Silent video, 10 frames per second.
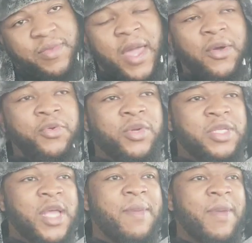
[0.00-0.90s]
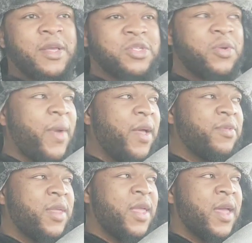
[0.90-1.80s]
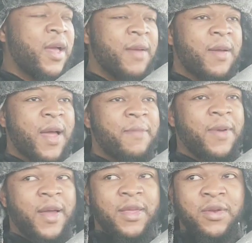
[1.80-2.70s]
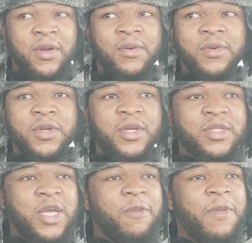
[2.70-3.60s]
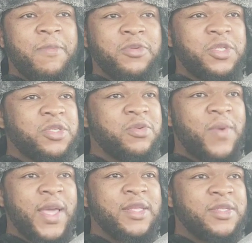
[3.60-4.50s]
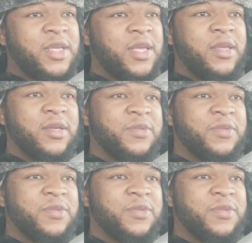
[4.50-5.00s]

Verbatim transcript: They gonna do the same SOL thing. I, I, I, you know, tell people just to wait and see.